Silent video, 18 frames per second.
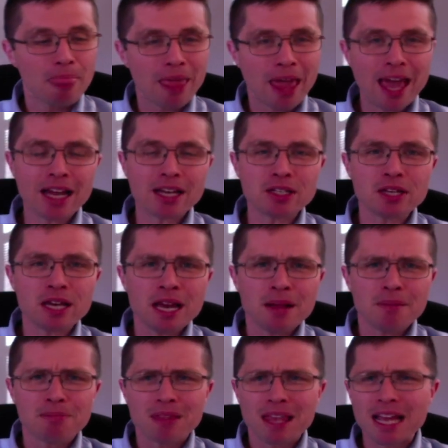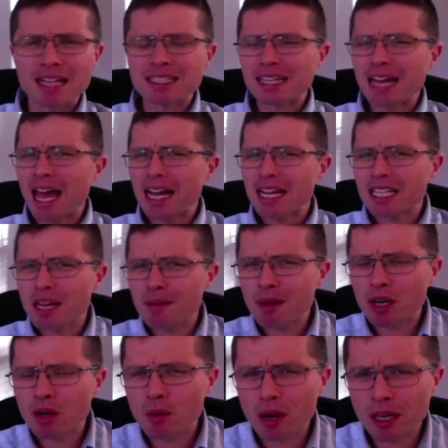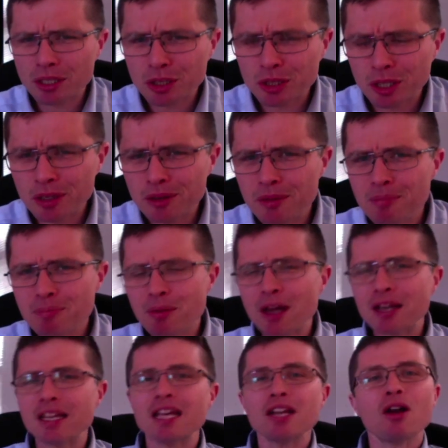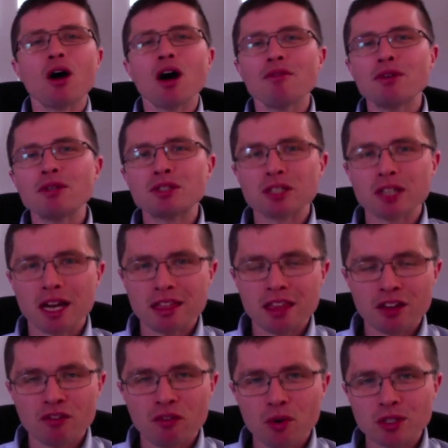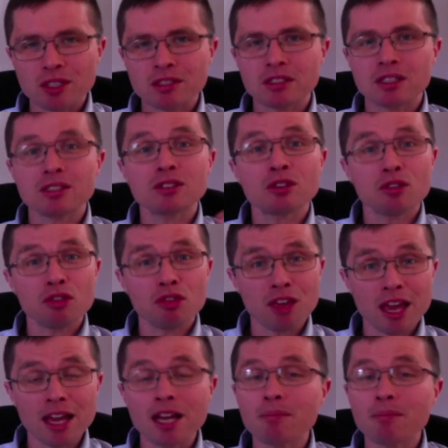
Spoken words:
And it's an academic question, but it obviously, I think, forces us to think